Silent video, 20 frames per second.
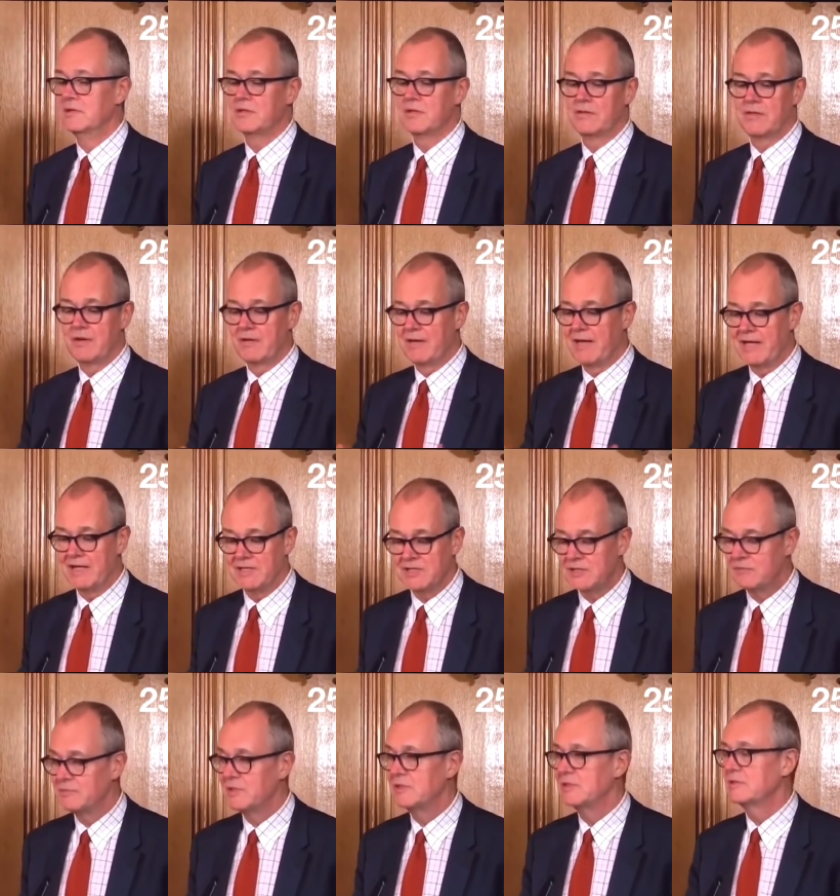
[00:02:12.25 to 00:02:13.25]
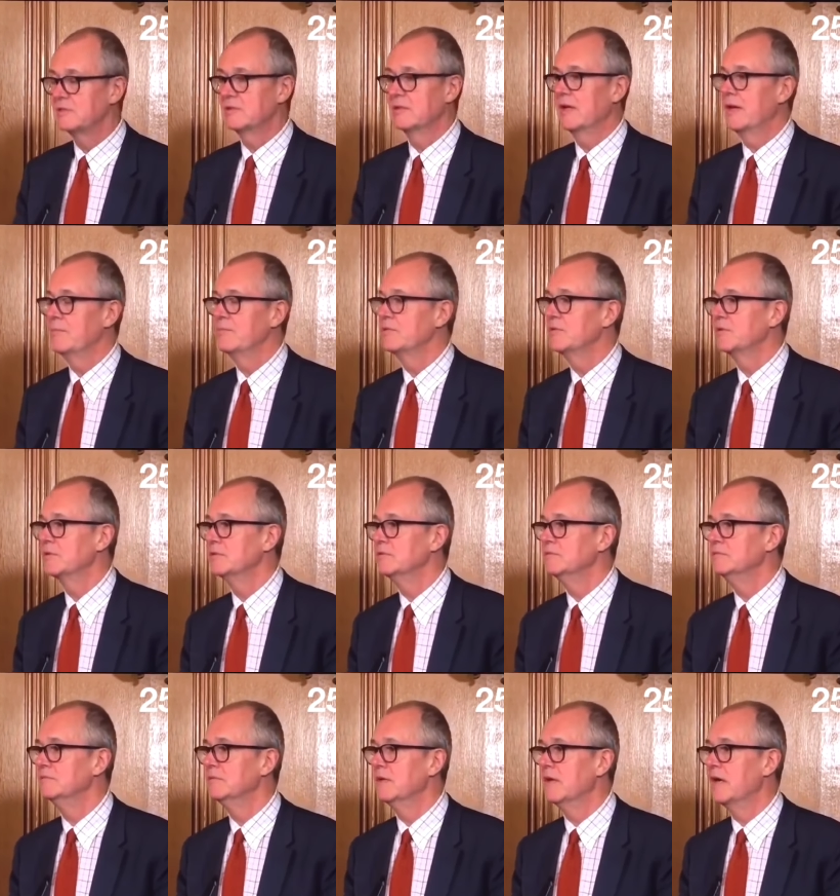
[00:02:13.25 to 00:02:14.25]
So there are estimates that up
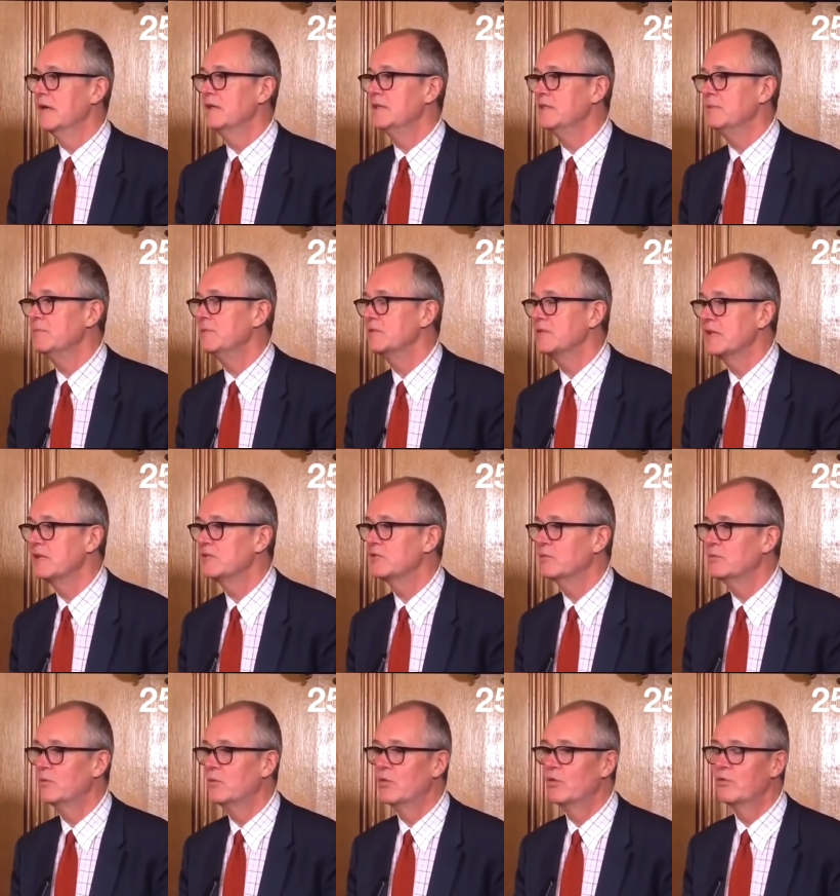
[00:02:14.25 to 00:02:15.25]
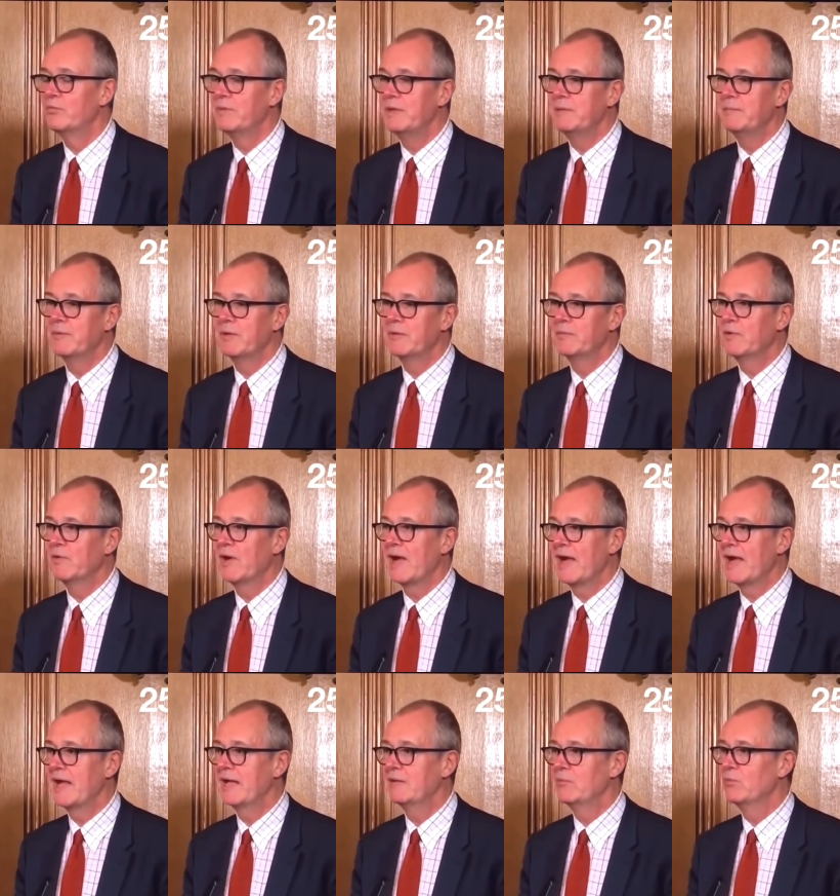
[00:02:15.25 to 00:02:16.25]
to 80% or more of people in
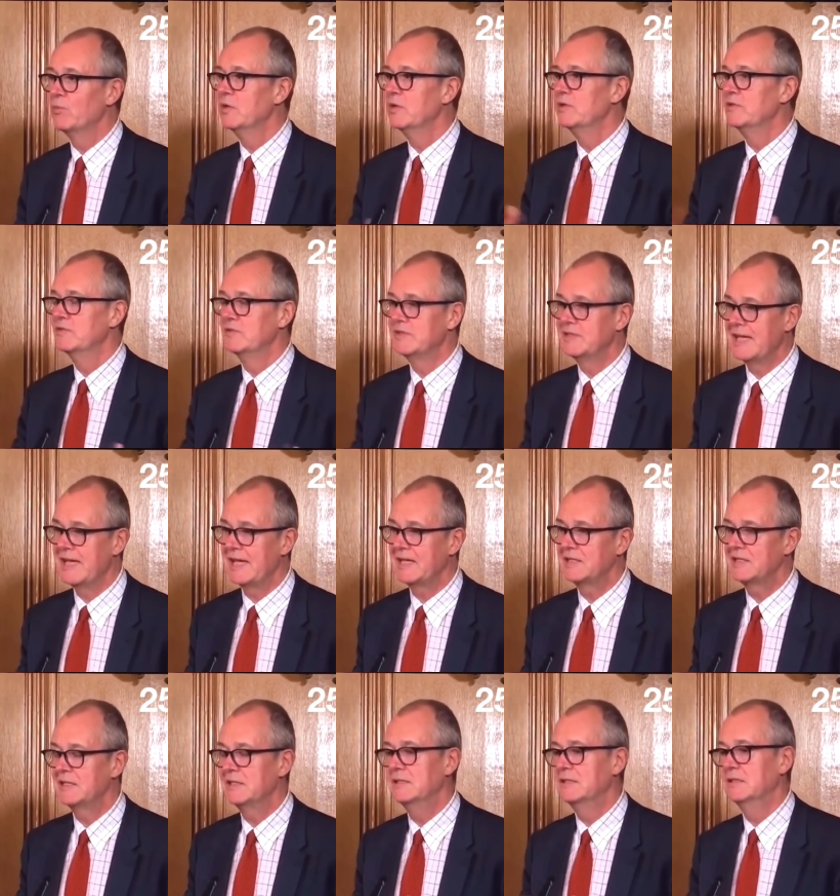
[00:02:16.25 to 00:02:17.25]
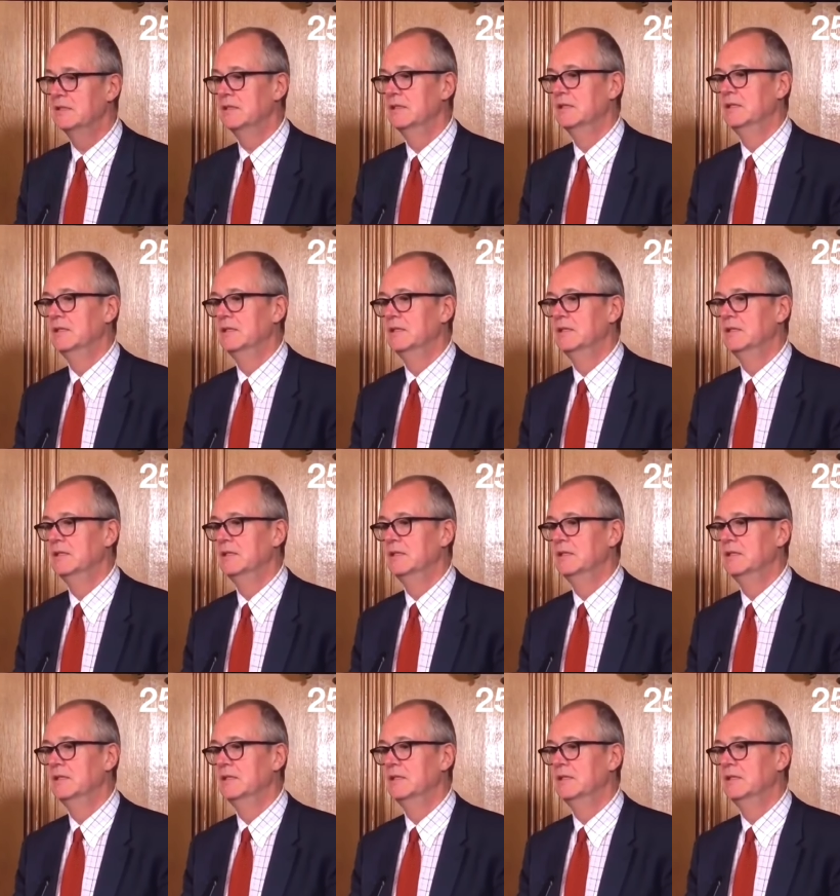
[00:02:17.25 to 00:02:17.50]
Wuhan weren't detected.